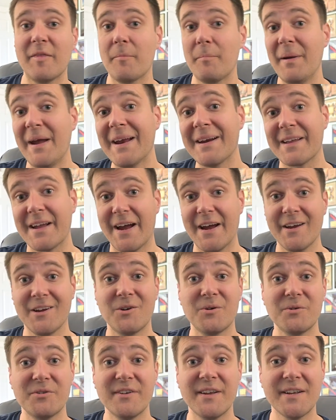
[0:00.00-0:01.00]
the bad guy
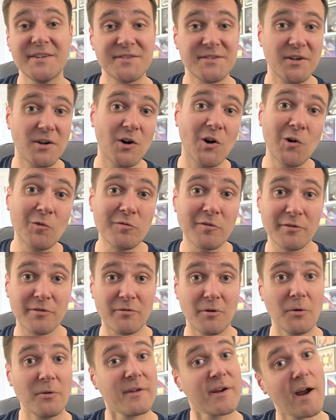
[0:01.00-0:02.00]
who intends to
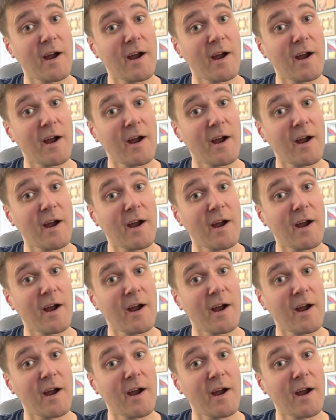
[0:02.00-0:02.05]
overthrow the